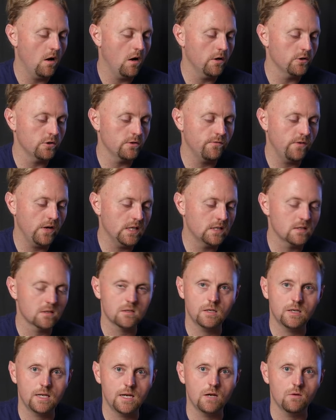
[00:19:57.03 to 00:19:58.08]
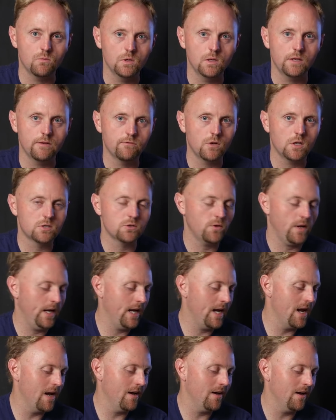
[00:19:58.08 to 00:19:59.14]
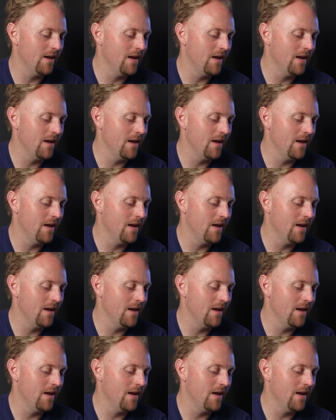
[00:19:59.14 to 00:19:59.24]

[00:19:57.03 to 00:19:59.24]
on your face is going to get really frustrating.